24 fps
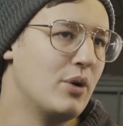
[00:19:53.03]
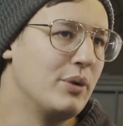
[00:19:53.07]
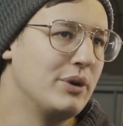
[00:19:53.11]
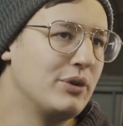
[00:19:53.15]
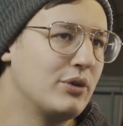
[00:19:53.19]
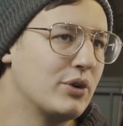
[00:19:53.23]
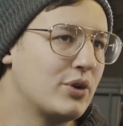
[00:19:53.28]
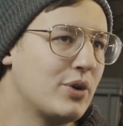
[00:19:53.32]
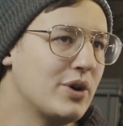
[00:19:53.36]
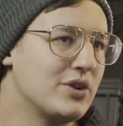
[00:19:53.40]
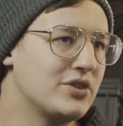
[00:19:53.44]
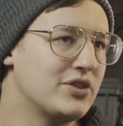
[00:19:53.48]
"Oh, we
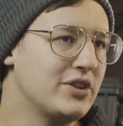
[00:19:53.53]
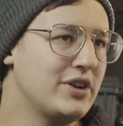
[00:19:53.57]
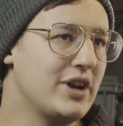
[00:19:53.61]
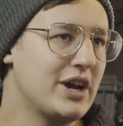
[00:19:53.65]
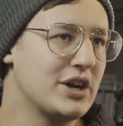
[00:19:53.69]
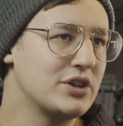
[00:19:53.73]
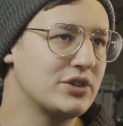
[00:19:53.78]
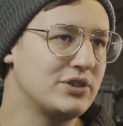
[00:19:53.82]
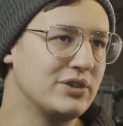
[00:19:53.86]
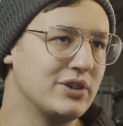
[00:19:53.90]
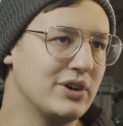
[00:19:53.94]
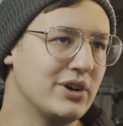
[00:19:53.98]
request the
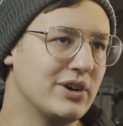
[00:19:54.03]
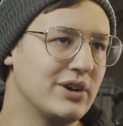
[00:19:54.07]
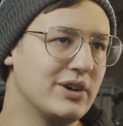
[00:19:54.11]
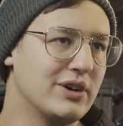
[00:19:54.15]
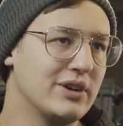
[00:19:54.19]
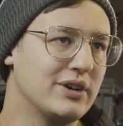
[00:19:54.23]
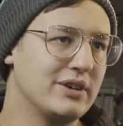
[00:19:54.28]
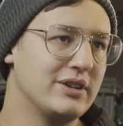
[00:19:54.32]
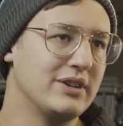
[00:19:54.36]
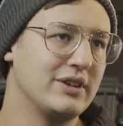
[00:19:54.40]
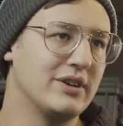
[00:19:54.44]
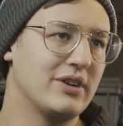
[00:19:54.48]
National
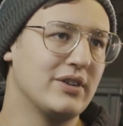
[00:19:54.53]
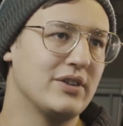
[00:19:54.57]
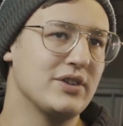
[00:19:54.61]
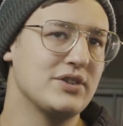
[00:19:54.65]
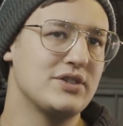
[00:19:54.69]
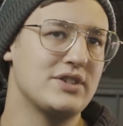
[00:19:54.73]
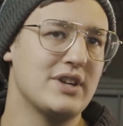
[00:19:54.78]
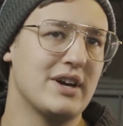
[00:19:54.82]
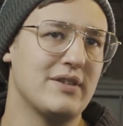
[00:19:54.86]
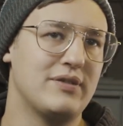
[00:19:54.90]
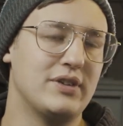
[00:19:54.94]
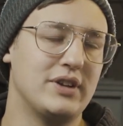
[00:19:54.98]
Guard and all
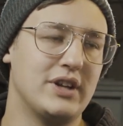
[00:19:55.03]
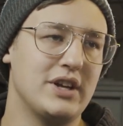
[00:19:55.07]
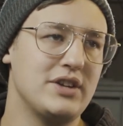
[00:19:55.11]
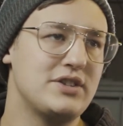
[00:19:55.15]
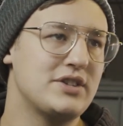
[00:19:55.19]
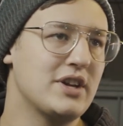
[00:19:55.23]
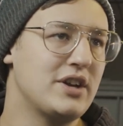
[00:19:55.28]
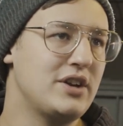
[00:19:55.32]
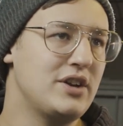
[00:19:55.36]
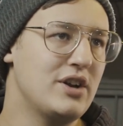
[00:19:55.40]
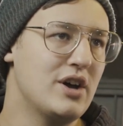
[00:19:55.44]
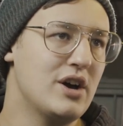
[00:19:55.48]
this stuff," and they
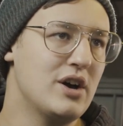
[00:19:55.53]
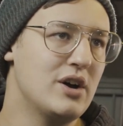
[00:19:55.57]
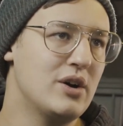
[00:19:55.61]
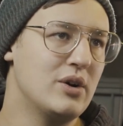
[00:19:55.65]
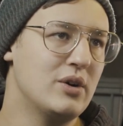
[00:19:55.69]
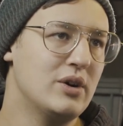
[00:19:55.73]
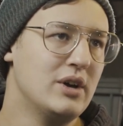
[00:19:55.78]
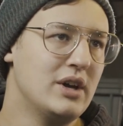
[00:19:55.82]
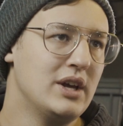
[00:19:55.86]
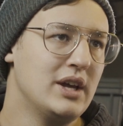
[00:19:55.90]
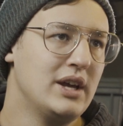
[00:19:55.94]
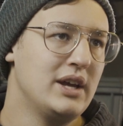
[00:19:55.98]
said
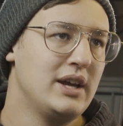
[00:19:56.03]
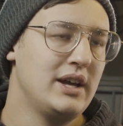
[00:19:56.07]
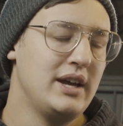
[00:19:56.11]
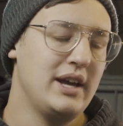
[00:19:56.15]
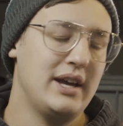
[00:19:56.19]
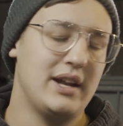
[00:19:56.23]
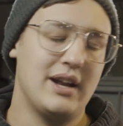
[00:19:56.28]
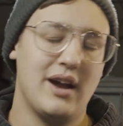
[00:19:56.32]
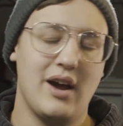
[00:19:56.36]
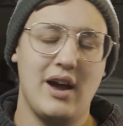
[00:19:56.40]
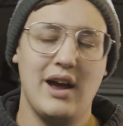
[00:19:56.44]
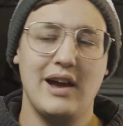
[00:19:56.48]
no,
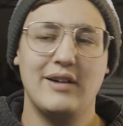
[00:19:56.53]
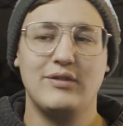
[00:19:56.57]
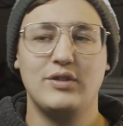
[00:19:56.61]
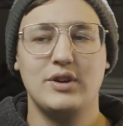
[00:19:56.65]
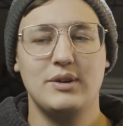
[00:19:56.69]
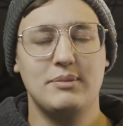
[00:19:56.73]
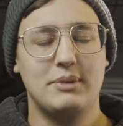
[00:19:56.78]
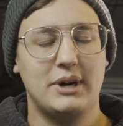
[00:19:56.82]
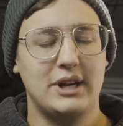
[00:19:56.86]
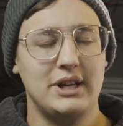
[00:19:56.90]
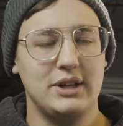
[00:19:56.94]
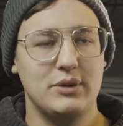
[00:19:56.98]
and
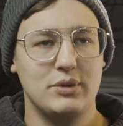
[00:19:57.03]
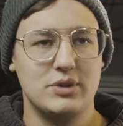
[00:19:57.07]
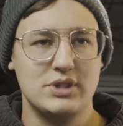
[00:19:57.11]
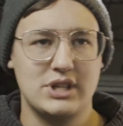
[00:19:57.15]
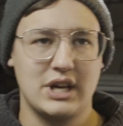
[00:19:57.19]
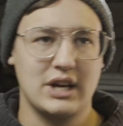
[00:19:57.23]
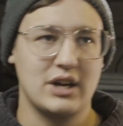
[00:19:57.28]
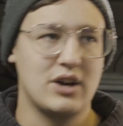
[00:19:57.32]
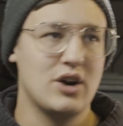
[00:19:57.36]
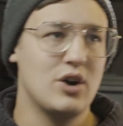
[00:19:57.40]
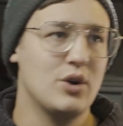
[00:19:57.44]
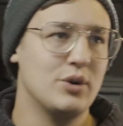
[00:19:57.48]
everybody was
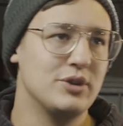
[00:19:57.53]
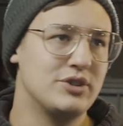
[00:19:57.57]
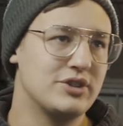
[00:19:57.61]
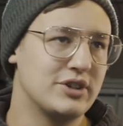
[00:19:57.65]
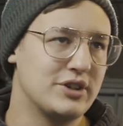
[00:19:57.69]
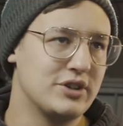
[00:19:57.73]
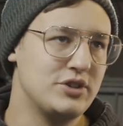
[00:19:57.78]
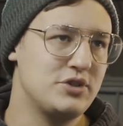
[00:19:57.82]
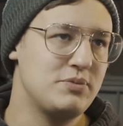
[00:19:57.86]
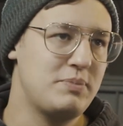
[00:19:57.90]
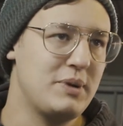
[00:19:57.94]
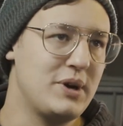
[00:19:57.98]
like, "Oh, it's a
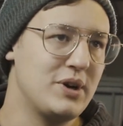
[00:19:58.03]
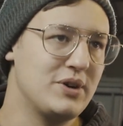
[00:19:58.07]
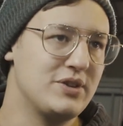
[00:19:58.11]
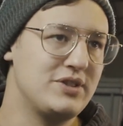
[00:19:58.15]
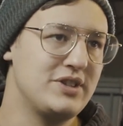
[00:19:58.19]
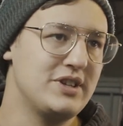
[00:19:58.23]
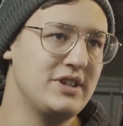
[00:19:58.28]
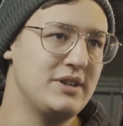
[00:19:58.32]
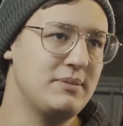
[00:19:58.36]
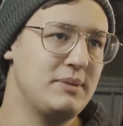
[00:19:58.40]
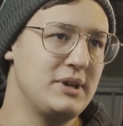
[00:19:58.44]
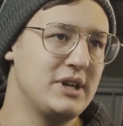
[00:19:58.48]

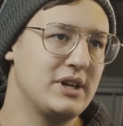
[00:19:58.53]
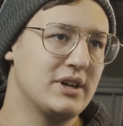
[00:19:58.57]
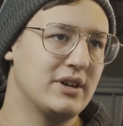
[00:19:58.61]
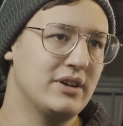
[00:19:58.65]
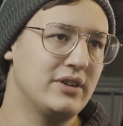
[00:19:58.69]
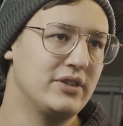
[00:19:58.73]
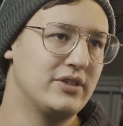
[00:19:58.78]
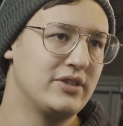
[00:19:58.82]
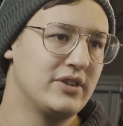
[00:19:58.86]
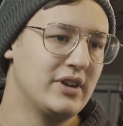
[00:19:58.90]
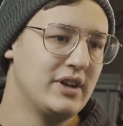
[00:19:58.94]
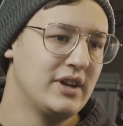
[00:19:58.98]
conspiracy
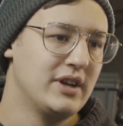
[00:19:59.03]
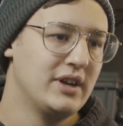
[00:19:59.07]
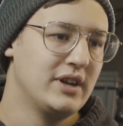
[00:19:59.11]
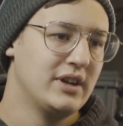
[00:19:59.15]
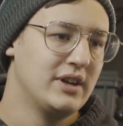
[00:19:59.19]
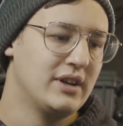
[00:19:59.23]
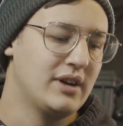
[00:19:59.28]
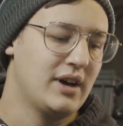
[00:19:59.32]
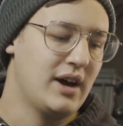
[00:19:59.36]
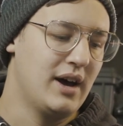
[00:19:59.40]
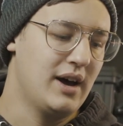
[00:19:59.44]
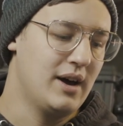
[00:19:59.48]
because
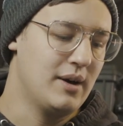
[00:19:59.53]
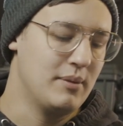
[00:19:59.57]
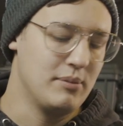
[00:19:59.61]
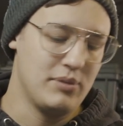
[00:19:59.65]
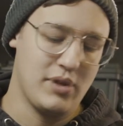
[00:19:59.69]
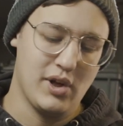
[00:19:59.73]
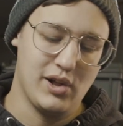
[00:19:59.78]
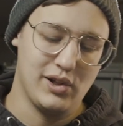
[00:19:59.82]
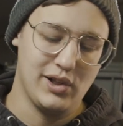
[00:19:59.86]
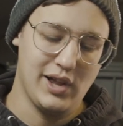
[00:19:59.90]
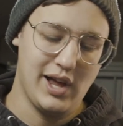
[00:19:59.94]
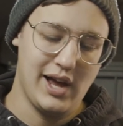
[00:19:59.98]

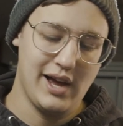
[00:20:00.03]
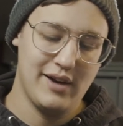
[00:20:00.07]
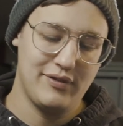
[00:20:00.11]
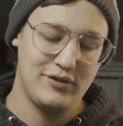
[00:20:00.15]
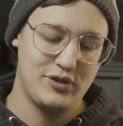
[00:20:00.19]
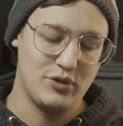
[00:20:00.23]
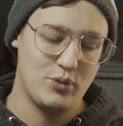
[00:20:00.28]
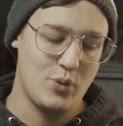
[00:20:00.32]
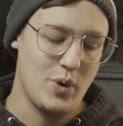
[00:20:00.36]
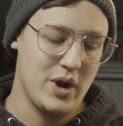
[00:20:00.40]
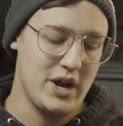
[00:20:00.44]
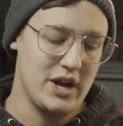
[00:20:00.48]
the
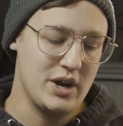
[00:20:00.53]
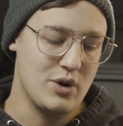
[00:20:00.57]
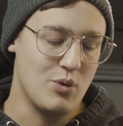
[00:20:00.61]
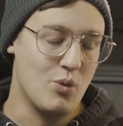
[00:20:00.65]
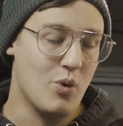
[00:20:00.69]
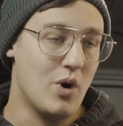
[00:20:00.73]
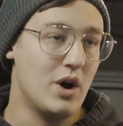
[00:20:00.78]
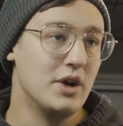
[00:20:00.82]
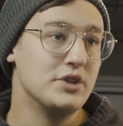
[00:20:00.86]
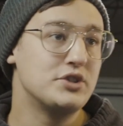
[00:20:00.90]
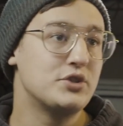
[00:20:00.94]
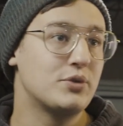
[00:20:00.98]
left wing
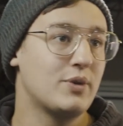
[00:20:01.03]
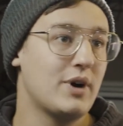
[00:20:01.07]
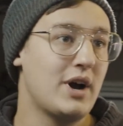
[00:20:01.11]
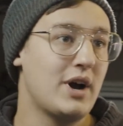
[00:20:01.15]
wants